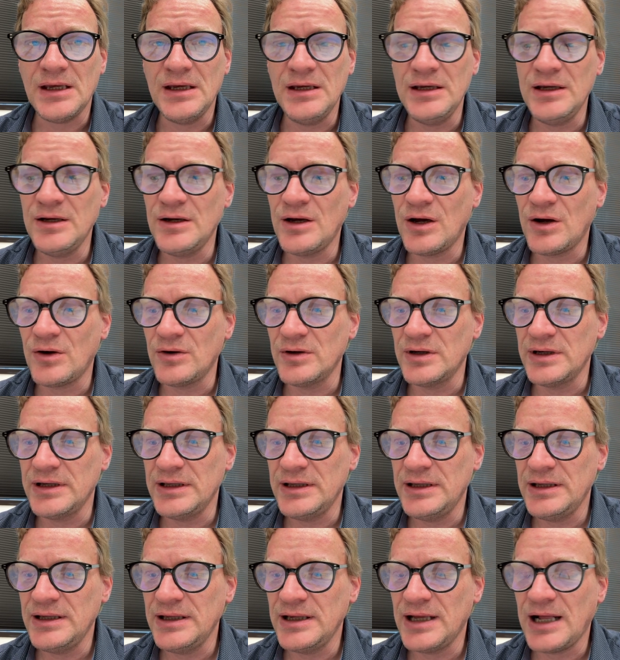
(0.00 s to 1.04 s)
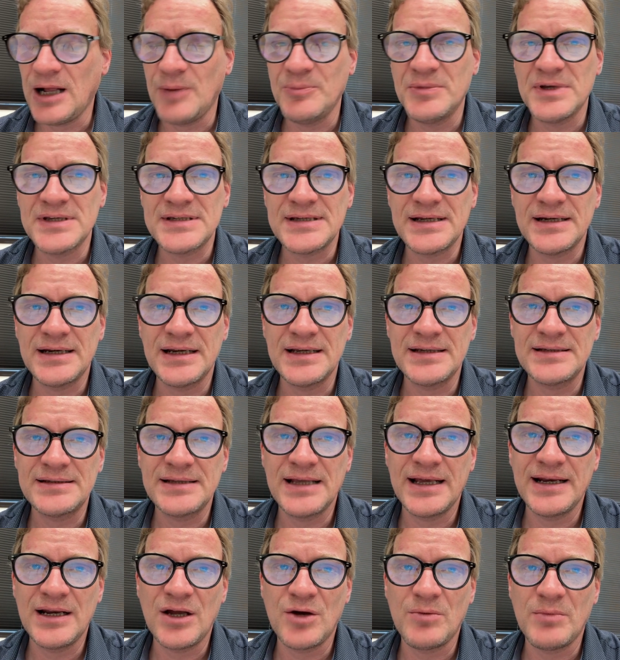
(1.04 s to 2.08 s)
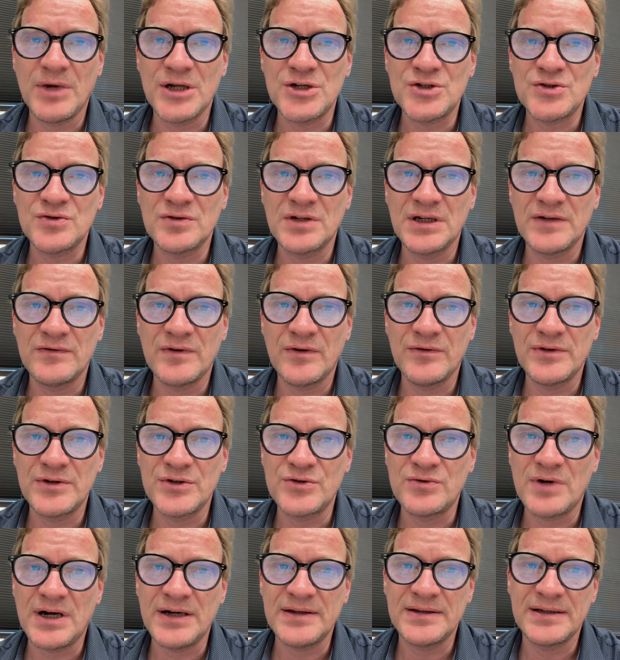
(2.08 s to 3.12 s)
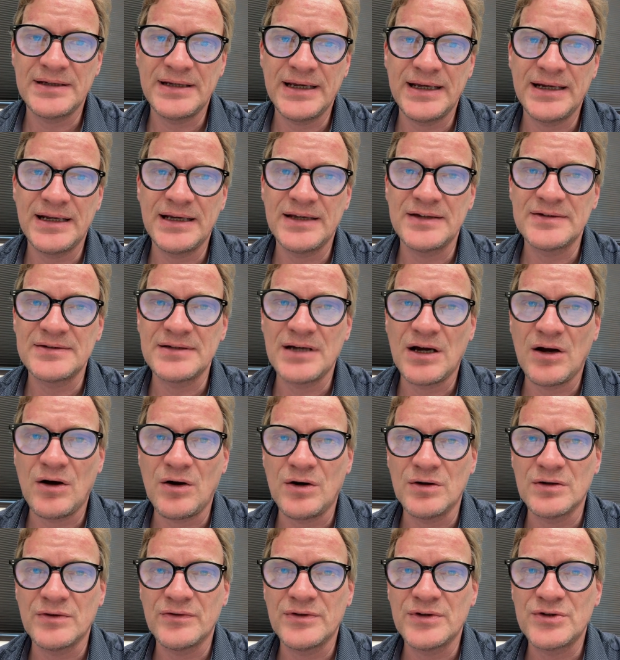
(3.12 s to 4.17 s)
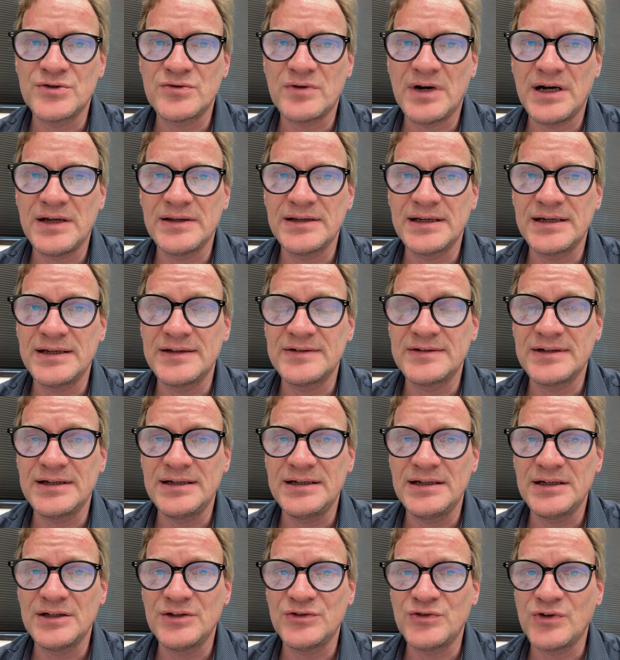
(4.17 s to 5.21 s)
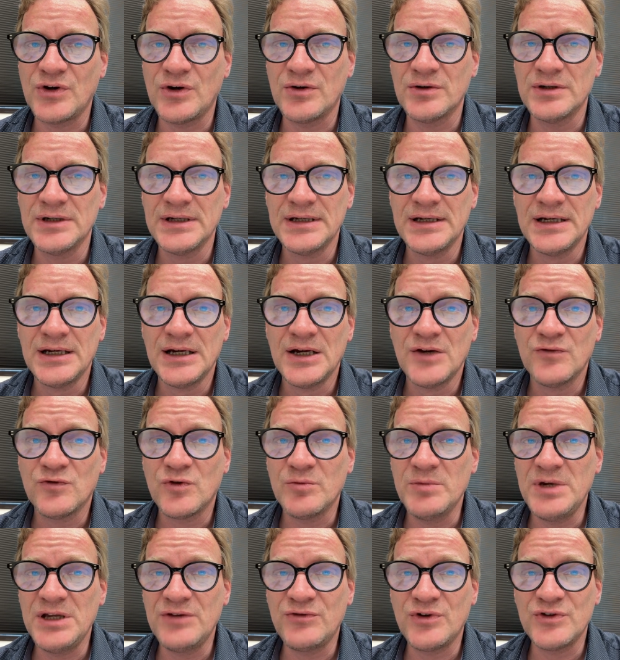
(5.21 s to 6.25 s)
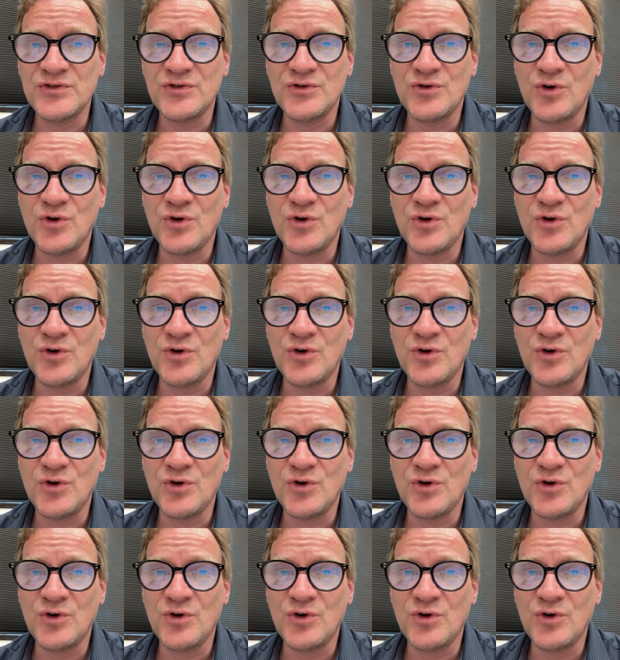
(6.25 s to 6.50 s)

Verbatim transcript: you know, he helped us understand how much to give of the drug. The data is now out of the trial that he's in. And so for me, it was a